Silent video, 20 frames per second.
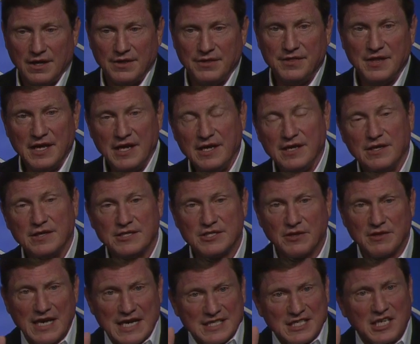The,
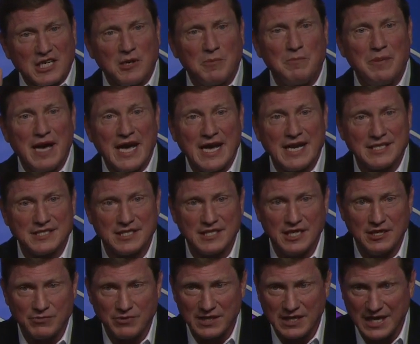so that's a
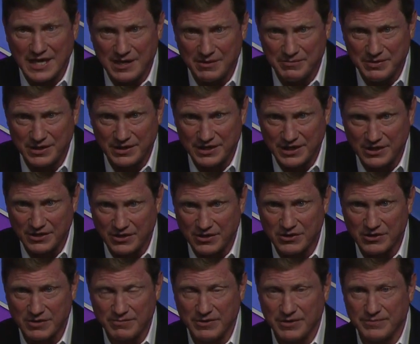capacity reliability
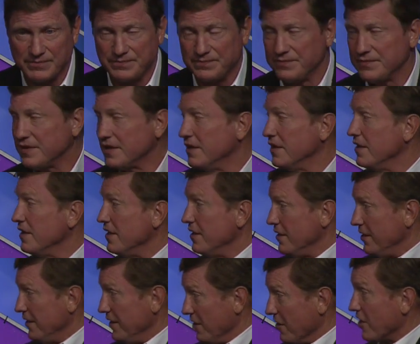argument.
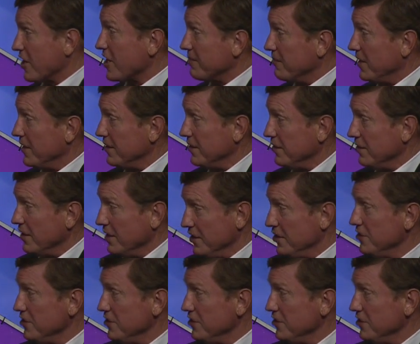The argument mm -hmm. that